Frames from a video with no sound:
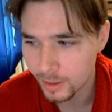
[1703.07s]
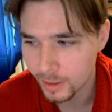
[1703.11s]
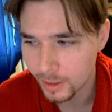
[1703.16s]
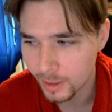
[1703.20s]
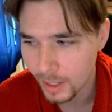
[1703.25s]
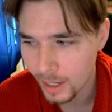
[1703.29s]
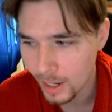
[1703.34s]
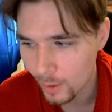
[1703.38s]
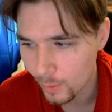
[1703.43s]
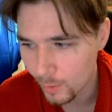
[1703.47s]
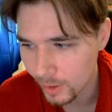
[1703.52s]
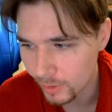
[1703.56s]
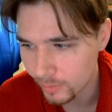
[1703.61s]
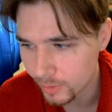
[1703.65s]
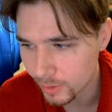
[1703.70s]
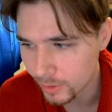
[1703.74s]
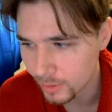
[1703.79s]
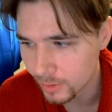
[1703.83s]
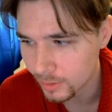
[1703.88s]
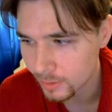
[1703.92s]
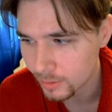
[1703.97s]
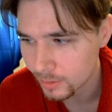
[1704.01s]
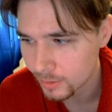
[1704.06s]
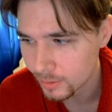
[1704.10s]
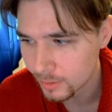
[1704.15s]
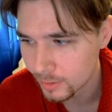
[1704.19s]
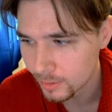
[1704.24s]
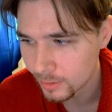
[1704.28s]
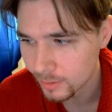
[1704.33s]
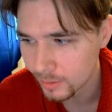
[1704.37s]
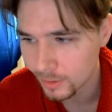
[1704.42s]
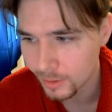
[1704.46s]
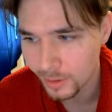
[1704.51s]
However,
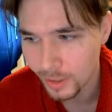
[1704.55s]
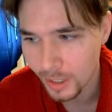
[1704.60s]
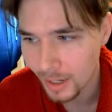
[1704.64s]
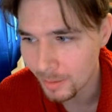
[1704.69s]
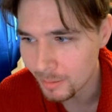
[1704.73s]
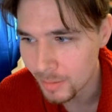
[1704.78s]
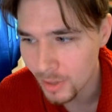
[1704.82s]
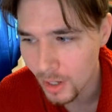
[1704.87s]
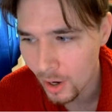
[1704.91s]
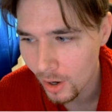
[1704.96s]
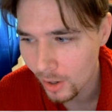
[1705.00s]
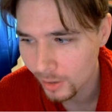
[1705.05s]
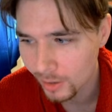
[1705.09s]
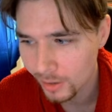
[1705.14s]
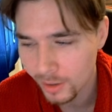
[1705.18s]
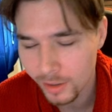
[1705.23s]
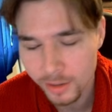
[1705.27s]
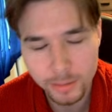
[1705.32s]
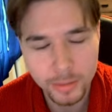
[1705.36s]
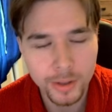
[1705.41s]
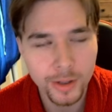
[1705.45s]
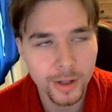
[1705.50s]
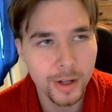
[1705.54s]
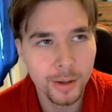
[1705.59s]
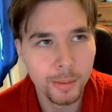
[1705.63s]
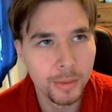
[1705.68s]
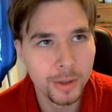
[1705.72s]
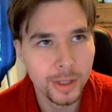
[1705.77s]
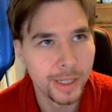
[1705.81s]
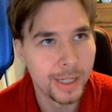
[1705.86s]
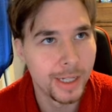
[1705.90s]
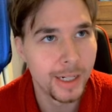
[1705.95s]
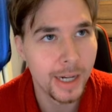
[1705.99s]
I'm not going to
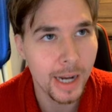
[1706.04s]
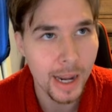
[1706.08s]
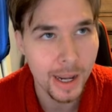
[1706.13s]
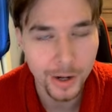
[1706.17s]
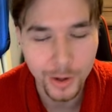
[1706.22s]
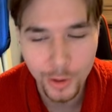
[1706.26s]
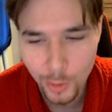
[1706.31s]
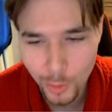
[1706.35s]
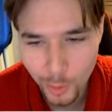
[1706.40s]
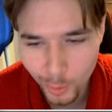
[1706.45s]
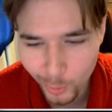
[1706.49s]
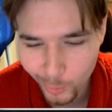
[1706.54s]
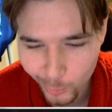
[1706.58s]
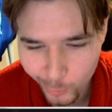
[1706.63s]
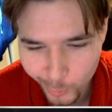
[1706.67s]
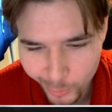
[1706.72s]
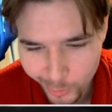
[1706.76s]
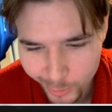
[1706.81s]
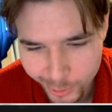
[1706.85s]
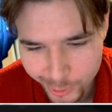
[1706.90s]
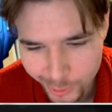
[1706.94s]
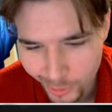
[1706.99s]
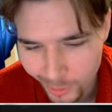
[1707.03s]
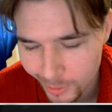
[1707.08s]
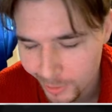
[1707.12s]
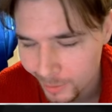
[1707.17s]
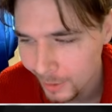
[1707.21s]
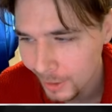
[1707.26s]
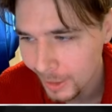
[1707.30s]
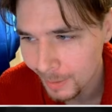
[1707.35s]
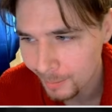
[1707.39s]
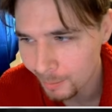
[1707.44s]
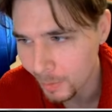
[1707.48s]
complain at all with the draw,
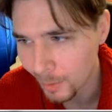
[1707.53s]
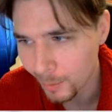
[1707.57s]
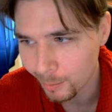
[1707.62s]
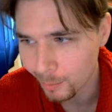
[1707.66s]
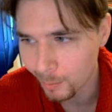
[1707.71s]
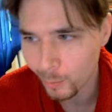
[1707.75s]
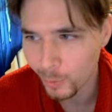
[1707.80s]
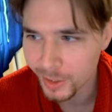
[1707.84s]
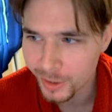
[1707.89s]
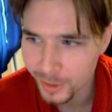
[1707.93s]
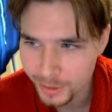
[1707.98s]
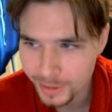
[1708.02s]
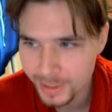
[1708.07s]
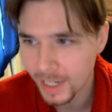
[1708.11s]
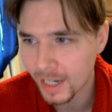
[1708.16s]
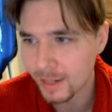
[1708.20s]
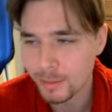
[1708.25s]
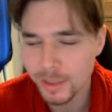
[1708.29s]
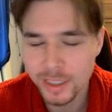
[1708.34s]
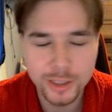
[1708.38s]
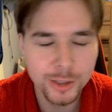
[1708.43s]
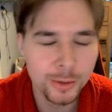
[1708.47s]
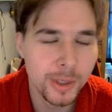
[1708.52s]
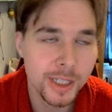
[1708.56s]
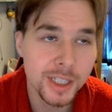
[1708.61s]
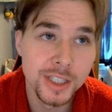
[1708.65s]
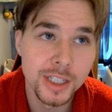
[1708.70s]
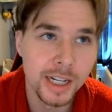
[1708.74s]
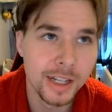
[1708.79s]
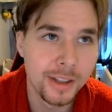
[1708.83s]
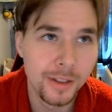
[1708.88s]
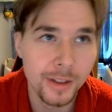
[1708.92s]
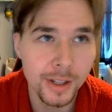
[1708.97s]
but with the time
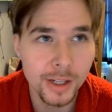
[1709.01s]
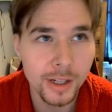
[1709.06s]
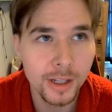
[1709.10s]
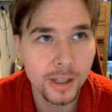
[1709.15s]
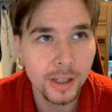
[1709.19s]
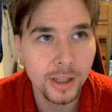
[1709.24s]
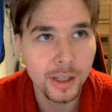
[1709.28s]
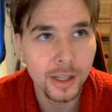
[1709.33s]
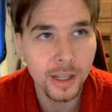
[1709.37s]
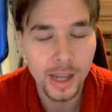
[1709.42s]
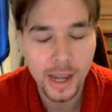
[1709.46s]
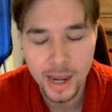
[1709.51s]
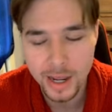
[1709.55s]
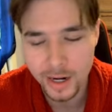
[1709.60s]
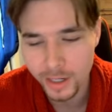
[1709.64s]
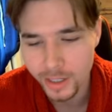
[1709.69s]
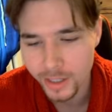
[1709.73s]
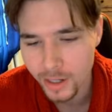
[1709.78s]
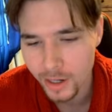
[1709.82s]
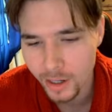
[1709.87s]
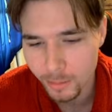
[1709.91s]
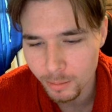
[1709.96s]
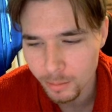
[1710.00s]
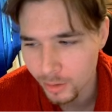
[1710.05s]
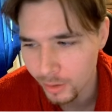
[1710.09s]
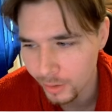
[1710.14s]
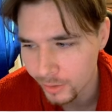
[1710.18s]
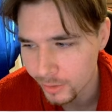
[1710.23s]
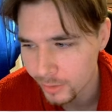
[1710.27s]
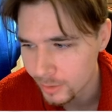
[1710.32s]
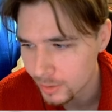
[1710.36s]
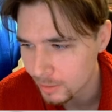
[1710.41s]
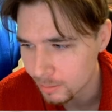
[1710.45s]
situation, I think had I not
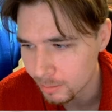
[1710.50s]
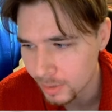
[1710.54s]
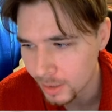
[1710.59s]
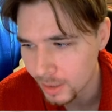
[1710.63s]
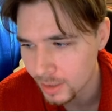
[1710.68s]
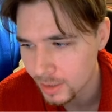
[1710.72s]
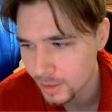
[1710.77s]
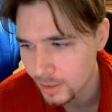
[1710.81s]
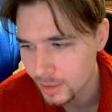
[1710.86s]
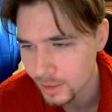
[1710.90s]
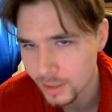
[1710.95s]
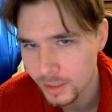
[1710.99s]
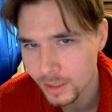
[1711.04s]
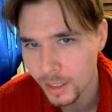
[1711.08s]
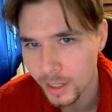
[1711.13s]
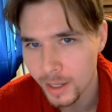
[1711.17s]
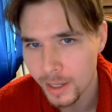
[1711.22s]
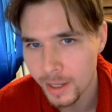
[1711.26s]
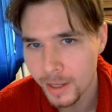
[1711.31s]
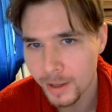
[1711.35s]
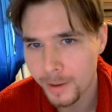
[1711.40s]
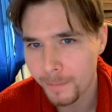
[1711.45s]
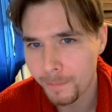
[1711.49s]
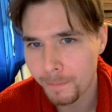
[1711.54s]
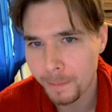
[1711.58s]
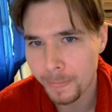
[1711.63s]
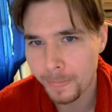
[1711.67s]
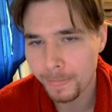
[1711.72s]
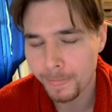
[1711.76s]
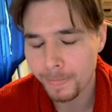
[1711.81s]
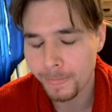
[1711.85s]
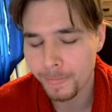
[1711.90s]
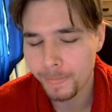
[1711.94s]
blundered some pieces,
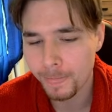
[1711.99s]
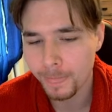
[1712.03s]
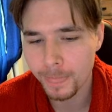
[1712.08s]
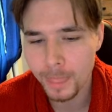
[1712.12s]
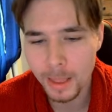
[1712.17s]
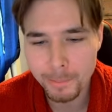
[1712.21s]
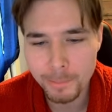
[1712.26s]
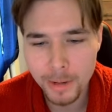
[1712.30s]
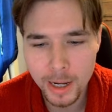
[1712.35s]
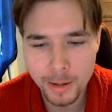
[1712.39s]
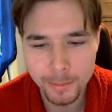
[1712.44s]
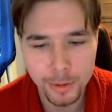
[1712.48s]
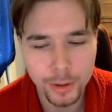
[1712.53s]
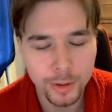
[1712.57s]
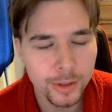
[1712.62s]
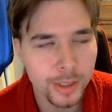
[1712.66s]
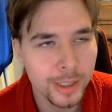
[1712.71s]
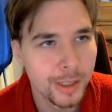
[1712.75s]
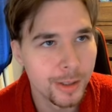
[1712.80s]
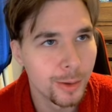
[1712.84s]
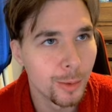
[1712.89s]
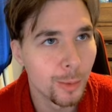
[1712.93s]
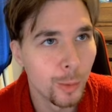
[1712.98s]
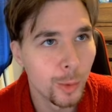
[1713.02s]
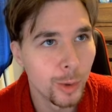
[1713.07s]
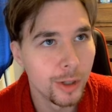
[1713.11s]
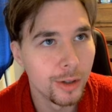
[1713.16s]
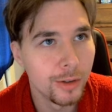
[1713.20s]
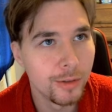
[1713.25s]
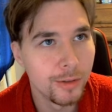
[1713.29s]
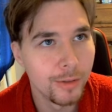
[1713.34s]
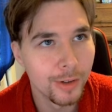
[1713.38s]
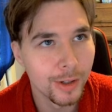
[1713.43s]
my opponent would
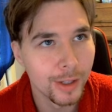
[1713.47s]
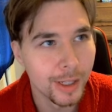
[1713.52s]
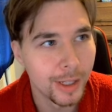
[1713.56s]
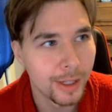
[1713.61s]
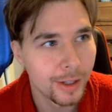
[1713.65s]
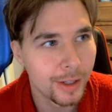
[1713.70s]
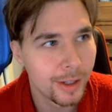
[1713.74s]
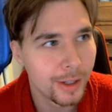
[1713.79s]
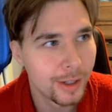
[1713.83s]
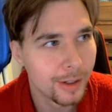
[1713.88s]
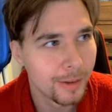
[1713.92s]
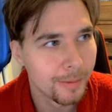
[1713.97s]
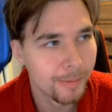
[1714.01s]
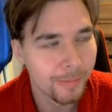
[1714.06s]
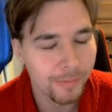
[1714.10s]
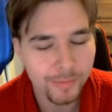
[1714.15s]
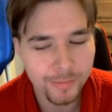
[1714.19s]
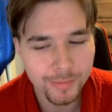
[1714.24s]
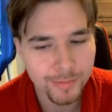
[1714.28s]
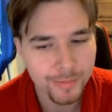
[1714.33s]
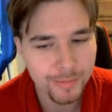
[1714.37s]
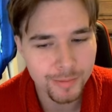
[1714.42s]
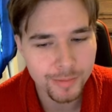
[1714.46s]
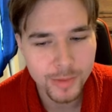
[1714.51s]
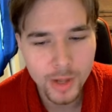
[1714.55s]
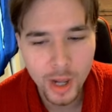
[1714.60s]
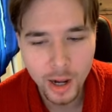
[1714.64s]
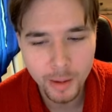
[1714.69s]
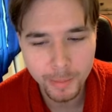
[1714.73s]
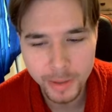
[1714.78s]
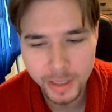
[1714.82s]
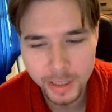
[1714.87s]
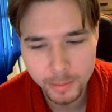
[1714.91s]
have like
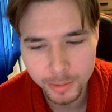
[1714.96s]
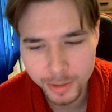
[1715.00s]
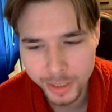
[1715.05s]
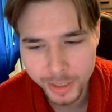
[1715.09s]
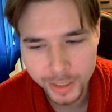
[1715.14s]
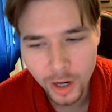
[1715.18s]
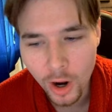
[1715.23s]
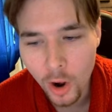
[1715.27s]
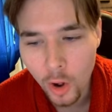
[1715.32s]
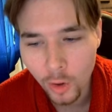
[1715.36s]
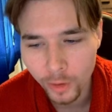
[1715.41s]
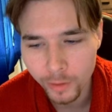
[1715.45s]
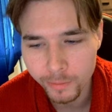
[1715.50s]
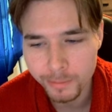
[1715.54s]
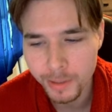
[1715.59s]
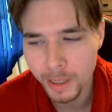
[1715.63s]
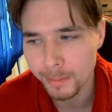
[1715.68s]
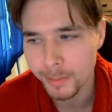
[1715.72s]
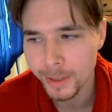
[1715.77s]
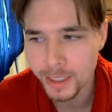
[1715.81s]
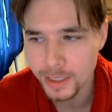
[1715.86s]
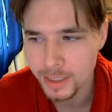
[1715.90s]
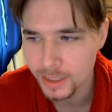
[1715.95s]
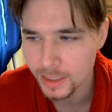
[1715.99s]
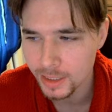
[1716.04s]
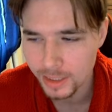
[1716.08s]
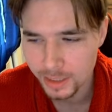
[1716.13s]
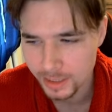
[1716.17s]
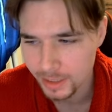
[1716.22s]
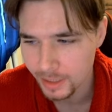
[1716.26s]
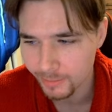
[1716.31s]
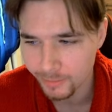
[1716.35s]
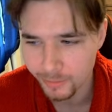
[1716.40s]
not been able to get all of my pieces
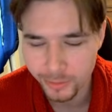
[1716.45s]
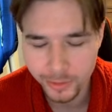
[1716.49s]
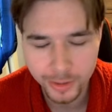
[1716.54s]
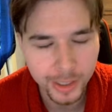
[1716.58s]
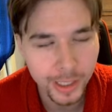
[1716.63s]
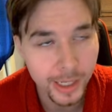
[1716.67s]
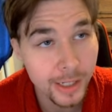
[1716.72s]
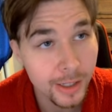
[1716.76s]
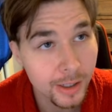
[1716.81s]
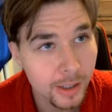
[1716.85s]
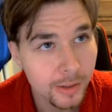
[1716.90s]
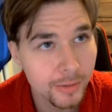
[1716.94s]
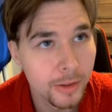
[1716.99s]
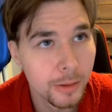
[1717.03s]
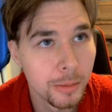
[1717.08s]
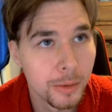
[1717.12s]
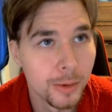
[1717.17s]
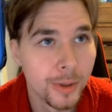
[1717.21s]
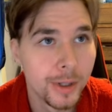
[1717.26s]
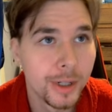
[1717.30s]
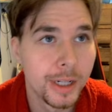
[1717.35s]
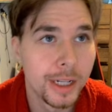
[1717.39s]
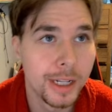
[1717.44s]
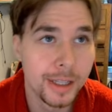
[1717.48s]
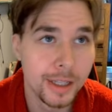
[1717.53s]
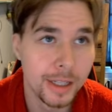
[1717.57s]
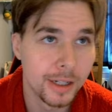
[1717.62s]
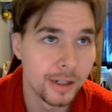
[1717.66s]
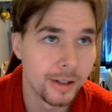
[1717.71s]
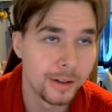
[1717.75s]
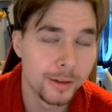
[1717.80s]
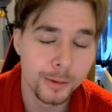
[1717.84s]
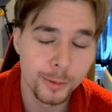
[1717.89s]
except for the knight off the board, and
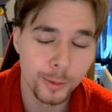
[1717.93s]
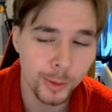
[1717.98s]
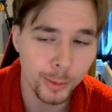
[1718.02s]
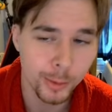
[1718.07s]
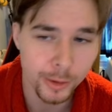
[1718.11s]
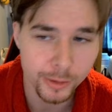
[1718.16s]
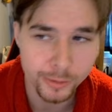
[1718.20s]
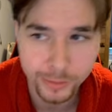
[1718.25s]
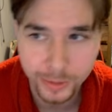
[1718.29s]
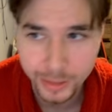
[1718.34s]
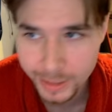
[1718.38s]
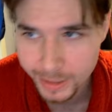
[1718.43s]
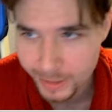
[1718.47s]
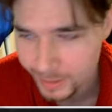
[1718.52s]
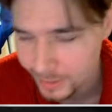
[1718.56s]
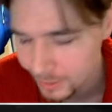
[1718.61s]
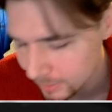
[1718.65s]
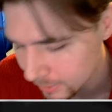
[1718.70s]
then we would have flagged,